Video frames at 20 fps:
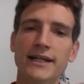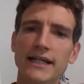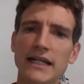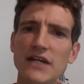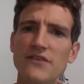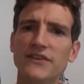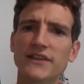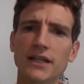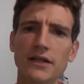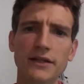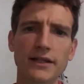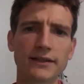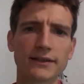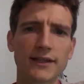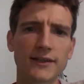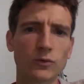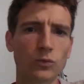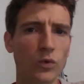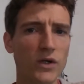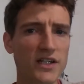If something
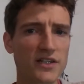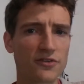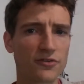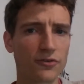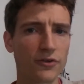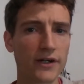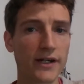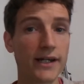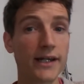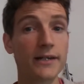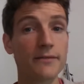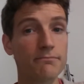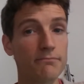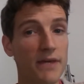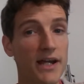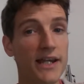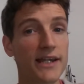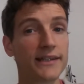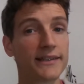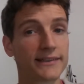says wheat-free, it
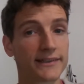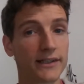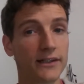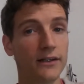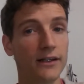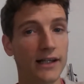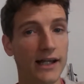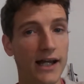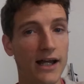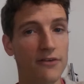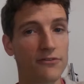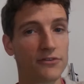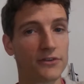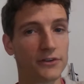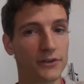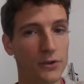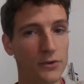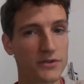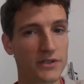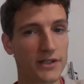may still have
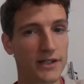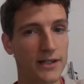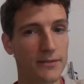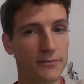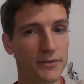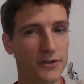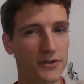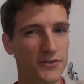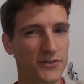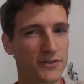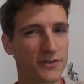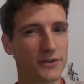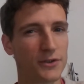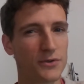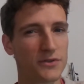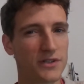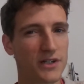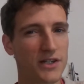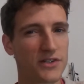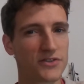gluten in, because
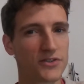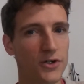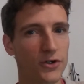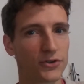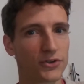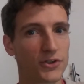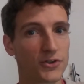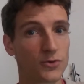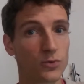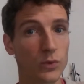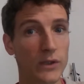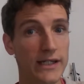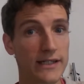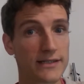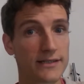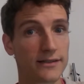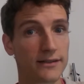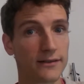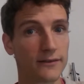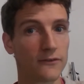gluten is not just
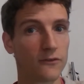wheat.